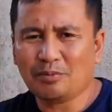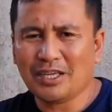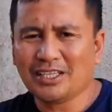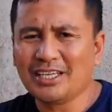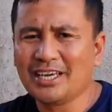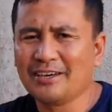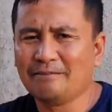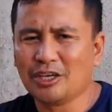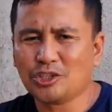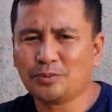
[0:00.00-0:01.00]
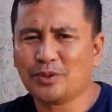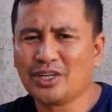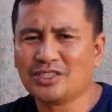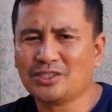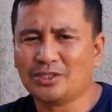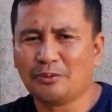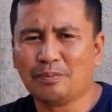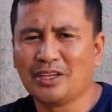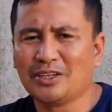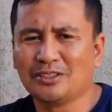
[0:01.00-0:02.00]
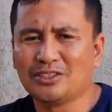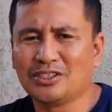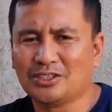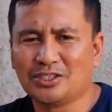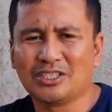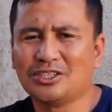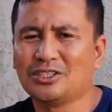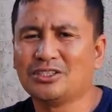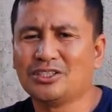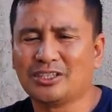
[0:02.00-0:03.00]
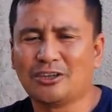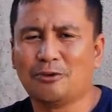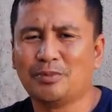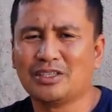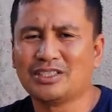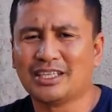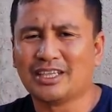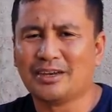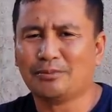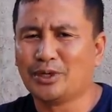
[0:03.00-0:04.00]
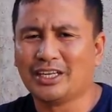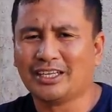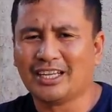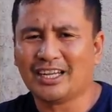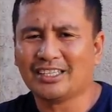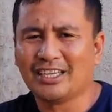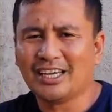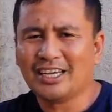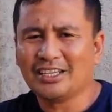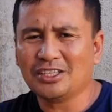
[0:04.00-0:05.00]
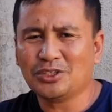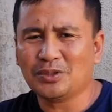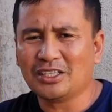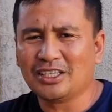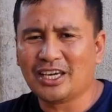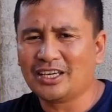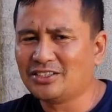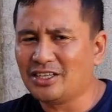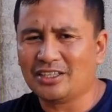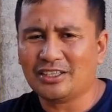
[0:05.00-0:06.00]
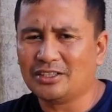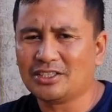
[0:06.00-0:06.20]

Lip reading: Many have expressed their opinions, suggestions, and comments, and I'm really glad that you engage in the